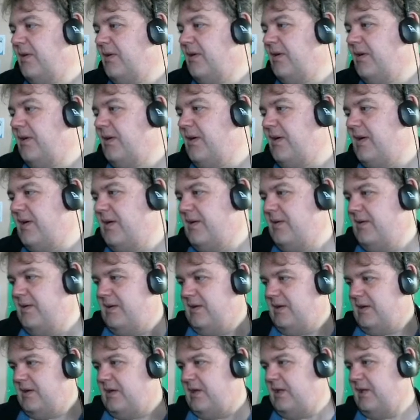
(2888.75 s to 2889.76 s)
Oh,
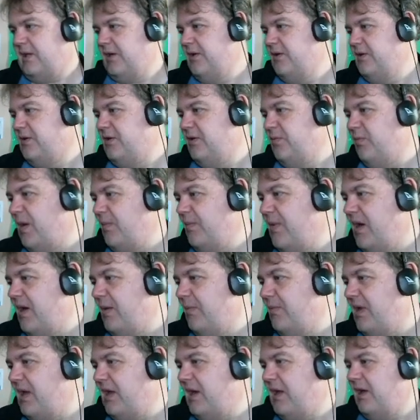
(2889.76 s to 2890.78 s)
hello to my
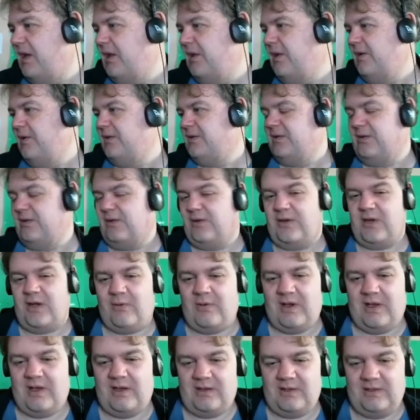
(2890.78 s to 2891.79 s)
mum and hello to
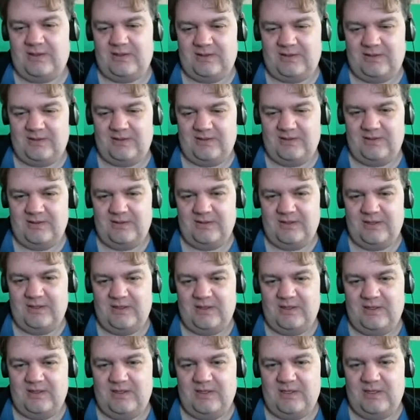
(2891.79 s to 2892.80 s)
Noah.
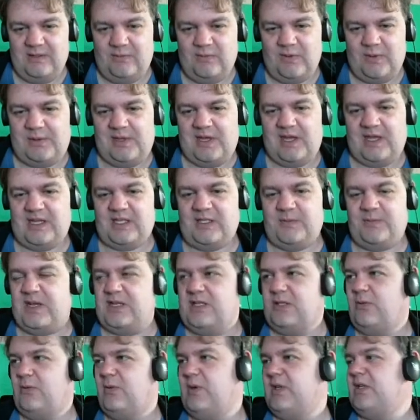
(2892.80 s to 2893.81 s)
We're playing Space
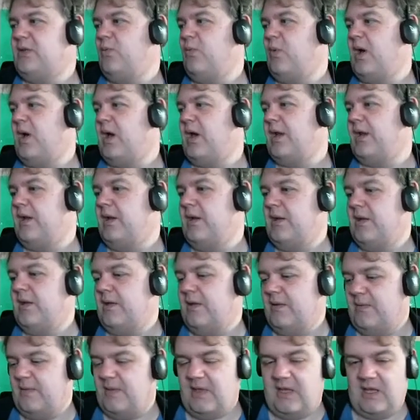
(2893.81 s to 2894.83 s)
Quest 1,
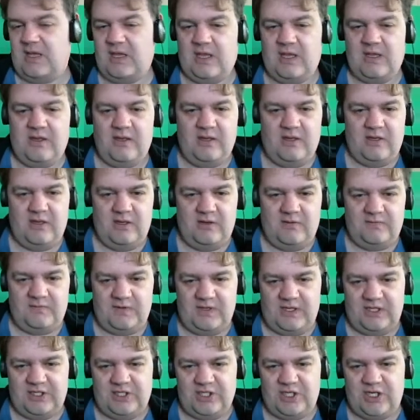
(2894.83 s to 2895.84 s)
the
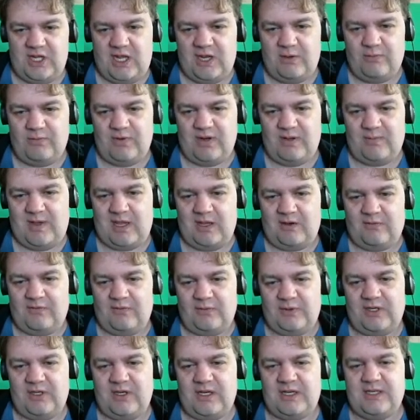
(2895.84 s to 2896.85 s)
VGA remake from
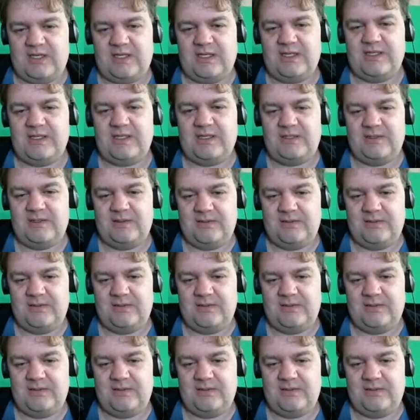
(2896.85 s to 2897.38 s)
the 90s.